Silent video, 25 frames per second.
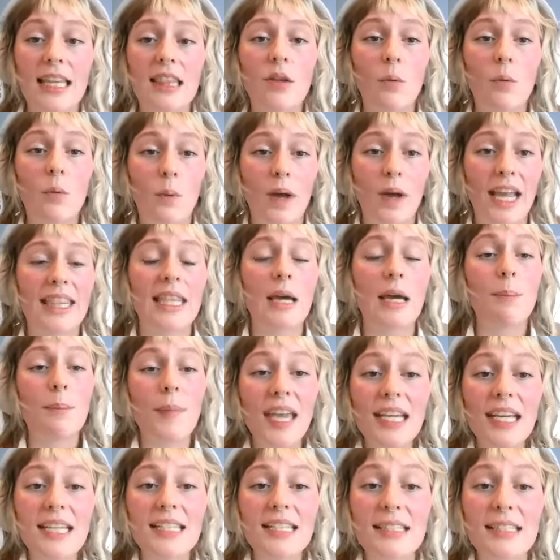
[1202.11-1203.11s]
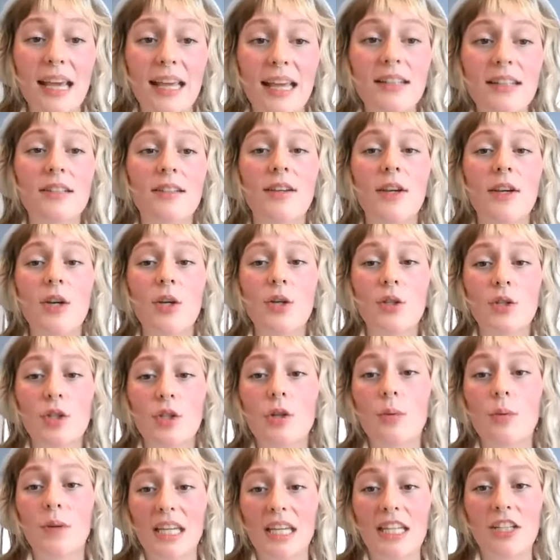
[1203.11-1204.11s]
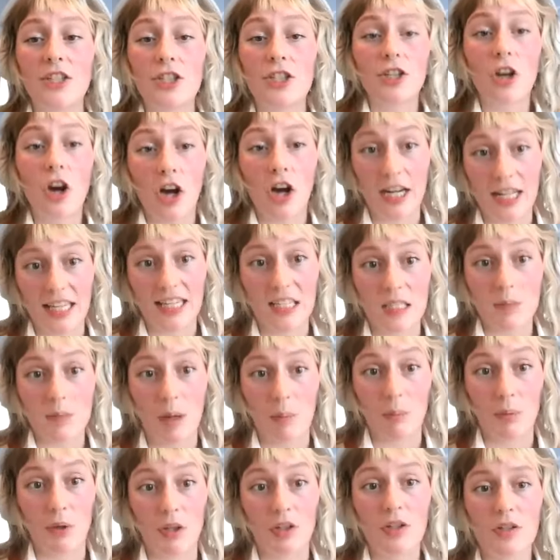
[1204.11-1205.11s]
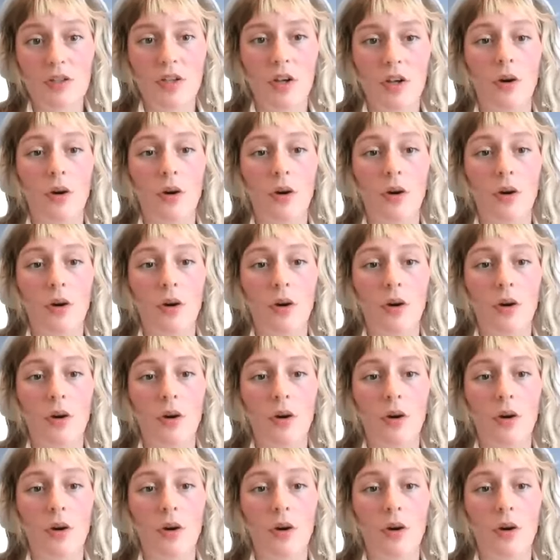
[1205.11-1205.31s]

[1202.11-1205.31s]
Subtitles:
in the way that makes sense to each audience member.